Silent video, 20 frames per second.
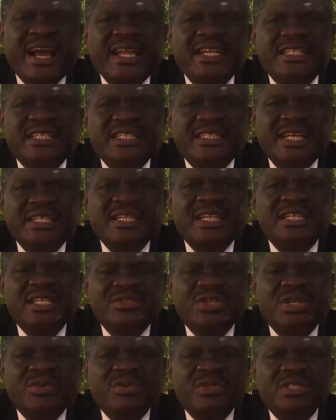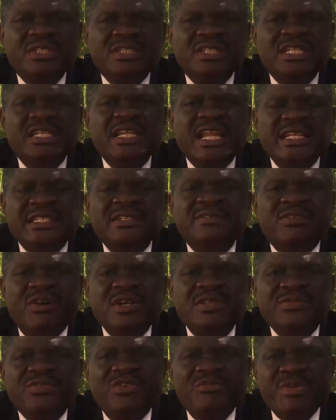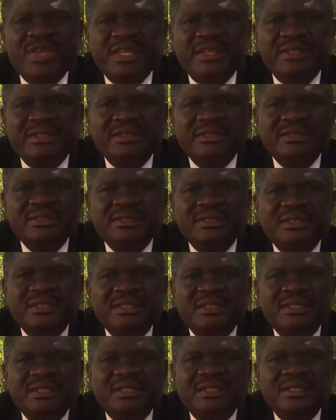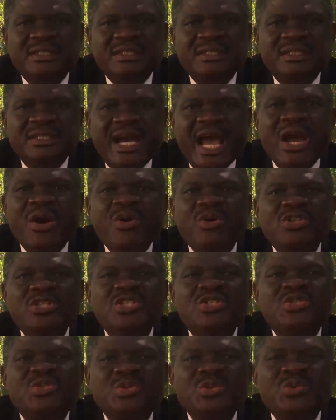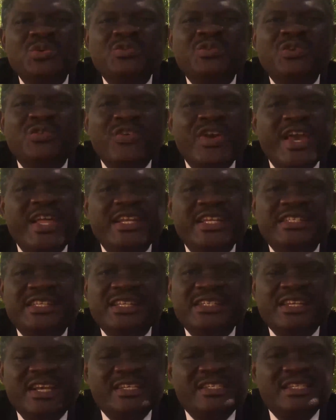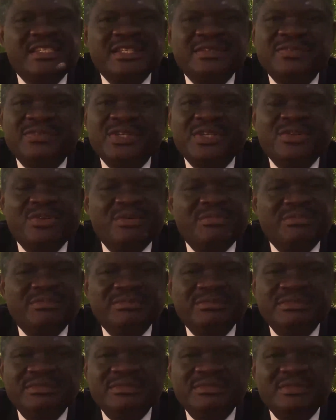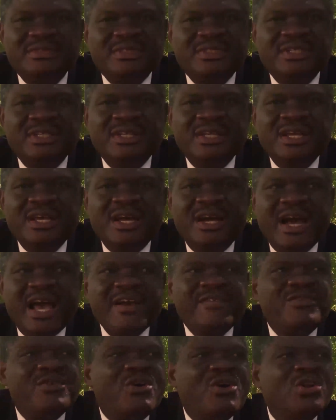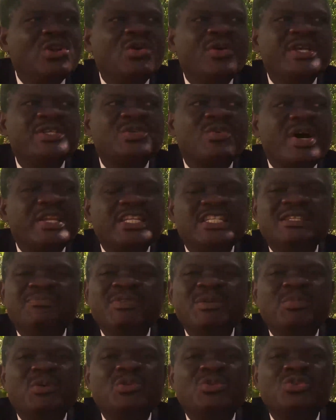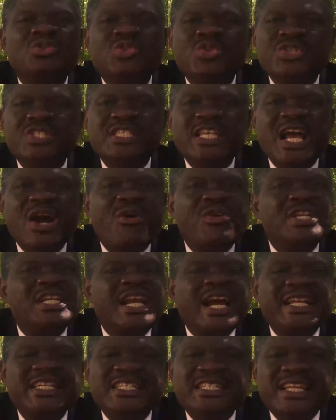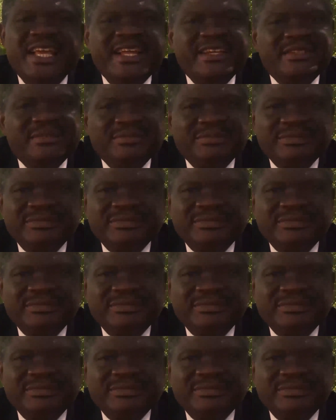candidates that can actually divulge for me. I always stood for fairness and justice and freedom. I've always wanted people to choose their own candidate.